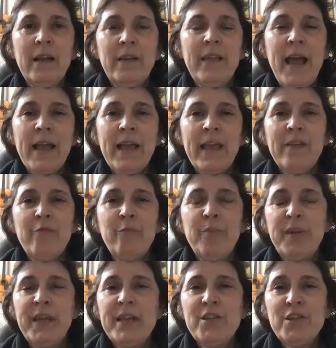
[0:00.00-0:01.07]
that give
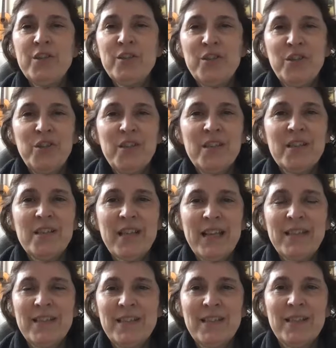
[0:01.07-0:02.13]
pleasure to the
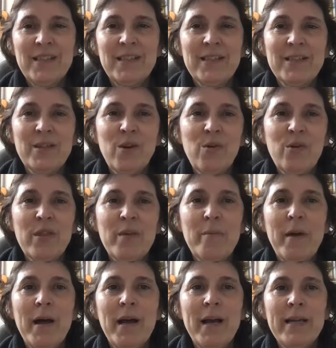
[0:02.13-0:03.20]
senses or the
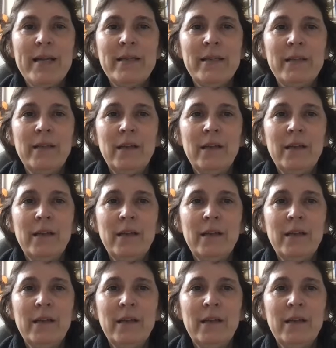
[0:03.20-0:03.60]
mind.